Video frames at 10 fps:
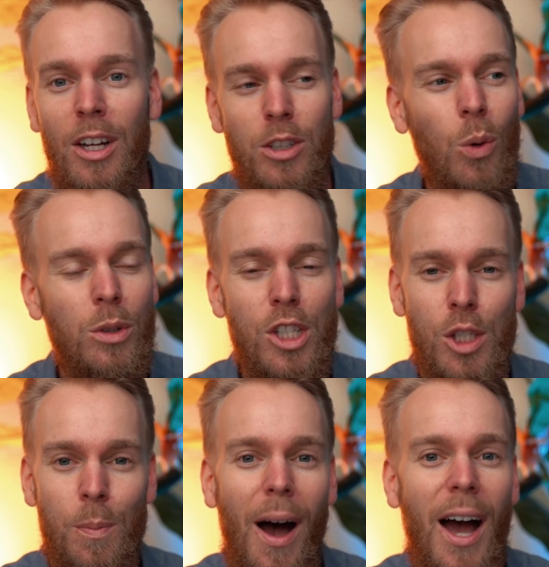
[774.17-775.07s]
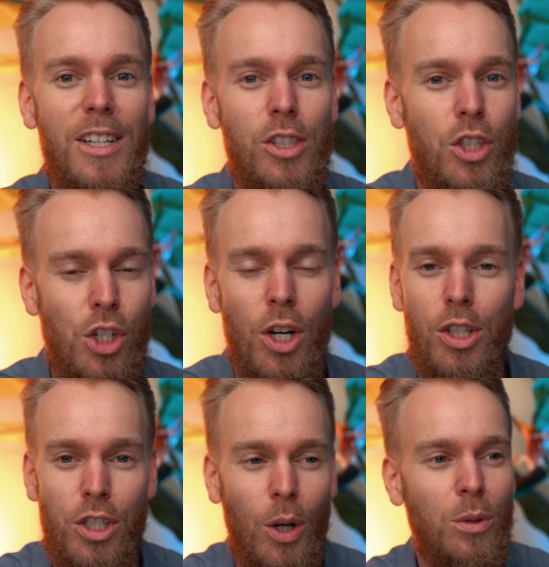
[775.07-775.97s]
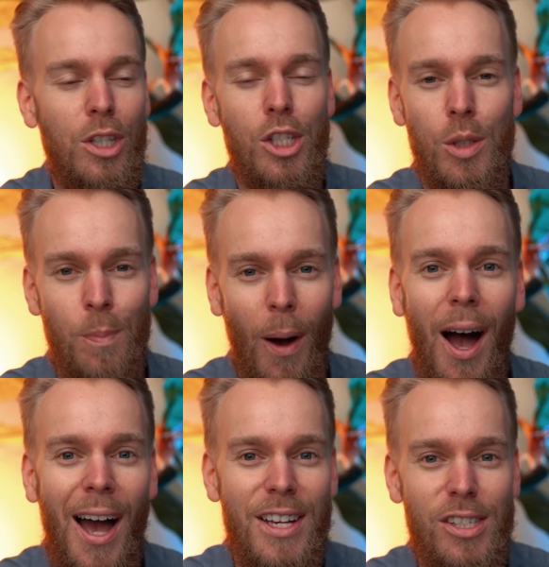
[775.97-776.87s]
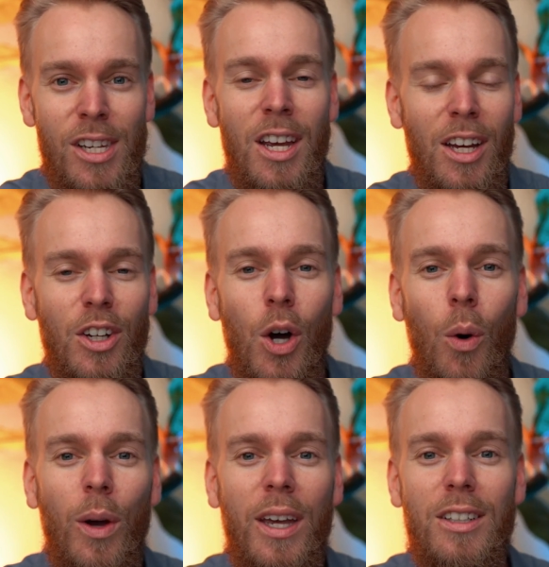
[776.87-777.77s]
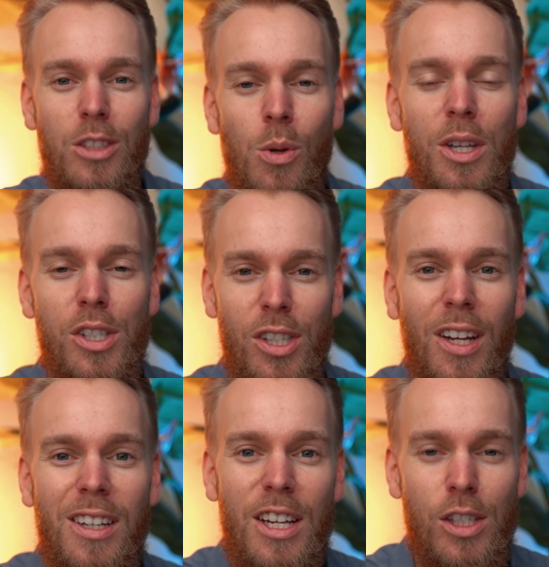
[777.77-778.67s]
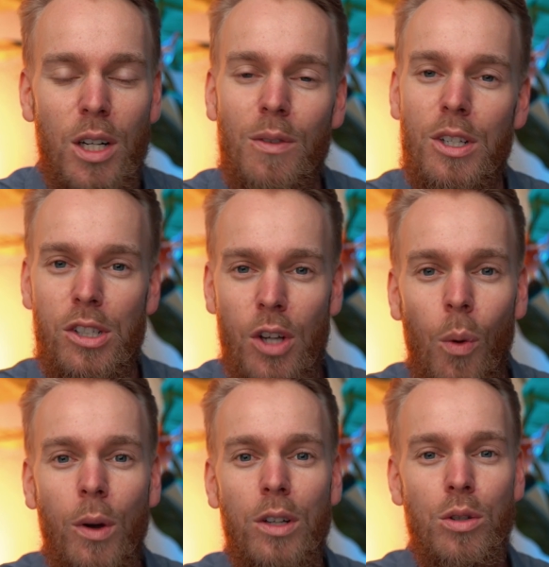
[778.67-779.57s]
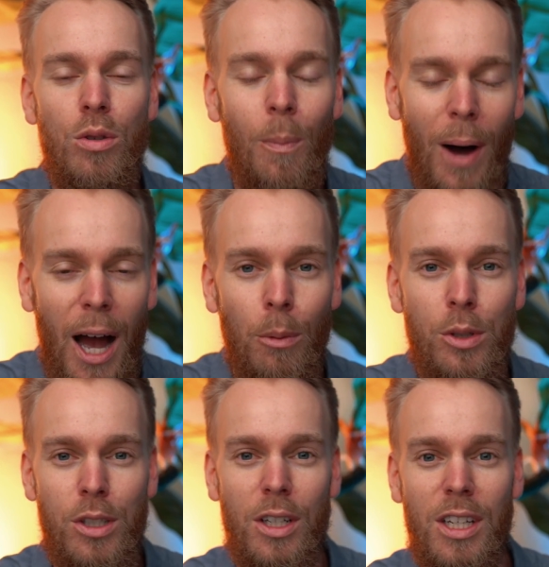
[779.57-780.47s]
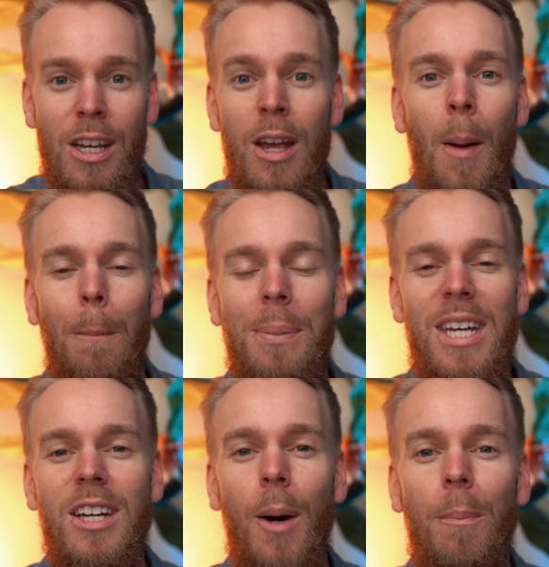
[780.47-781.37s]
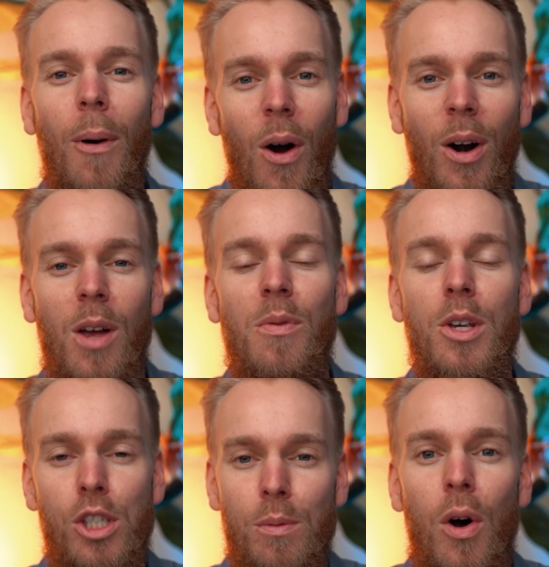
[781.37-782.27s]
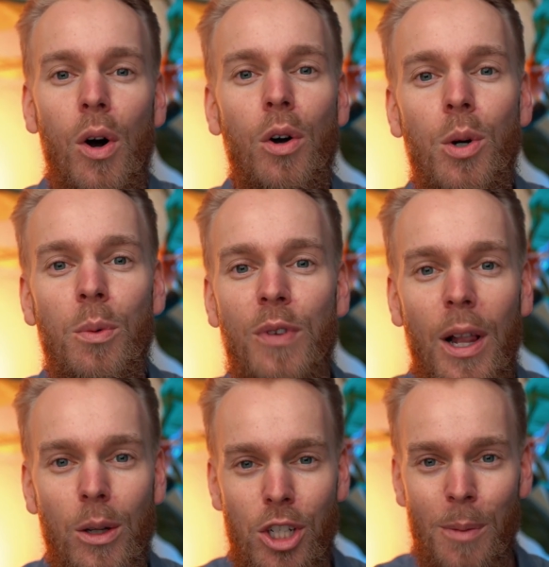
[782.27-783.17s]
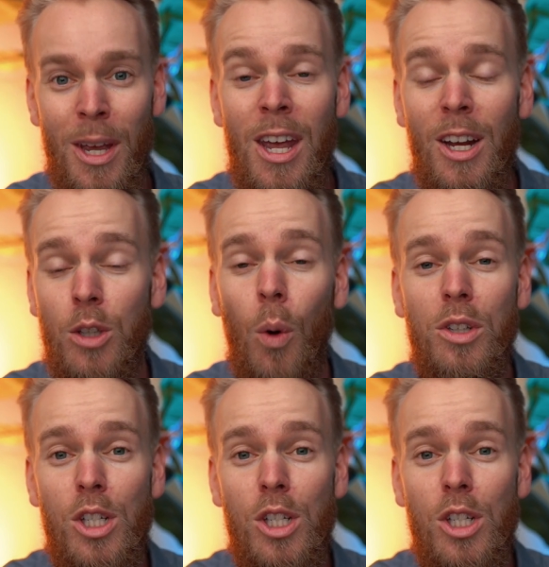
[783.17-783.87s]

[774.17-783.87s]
Don't despise church. Don't despise going to the Sunday service, going to the Bible study, being a part of the small group fellowship. Don't